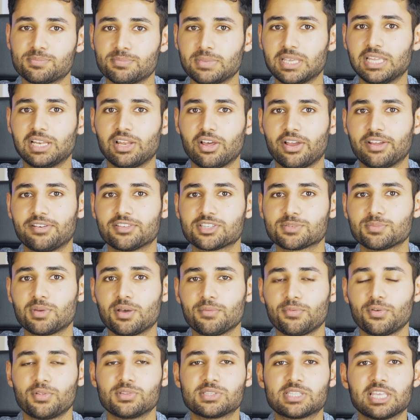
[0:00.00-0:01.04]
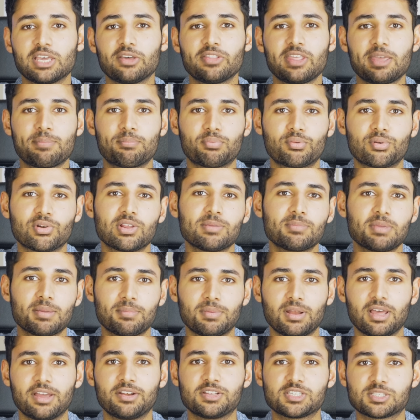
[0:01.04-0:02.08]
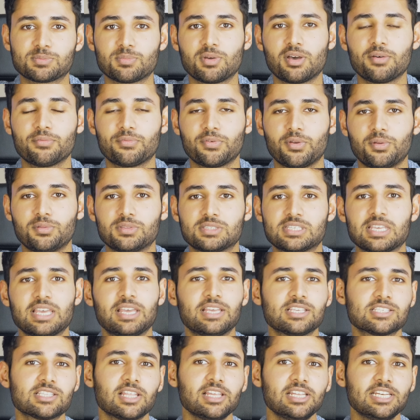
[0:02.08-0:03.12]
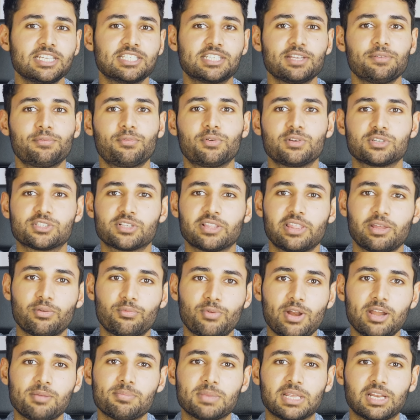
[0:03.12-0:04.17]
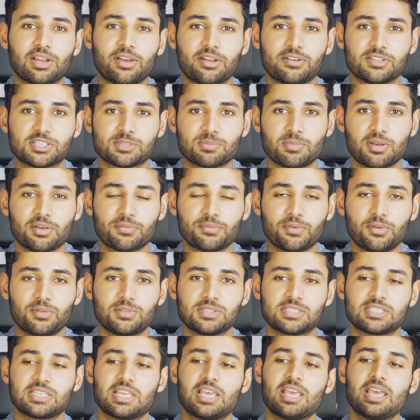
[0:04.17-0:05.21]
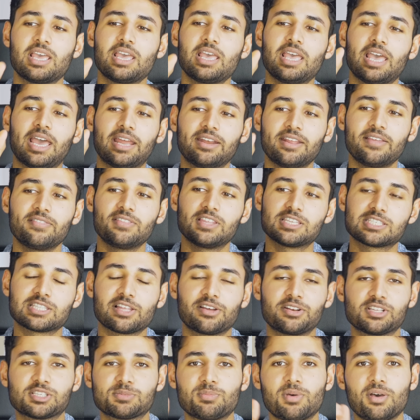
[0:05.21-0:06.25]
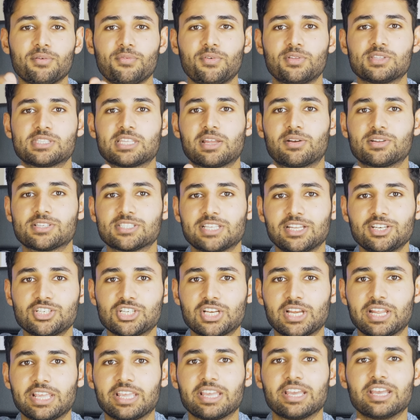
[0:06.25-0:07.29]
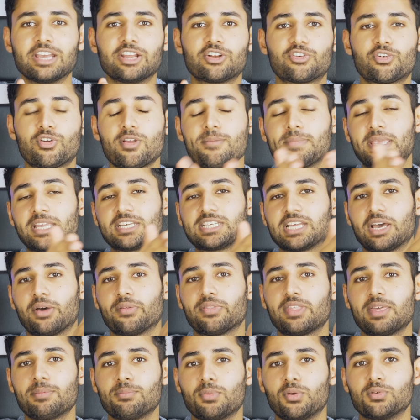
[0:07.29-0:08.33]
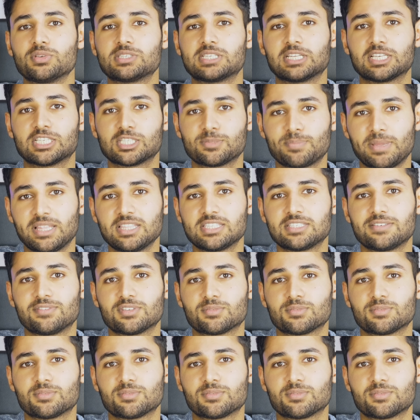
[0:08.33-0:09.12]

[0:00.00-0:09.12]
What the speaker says: Mi line of smartphones, they are their premium line of smartphones, slightly different to their Redmi line of smartphones. And in this line of smartphones, they're essentially trimming down their most expensive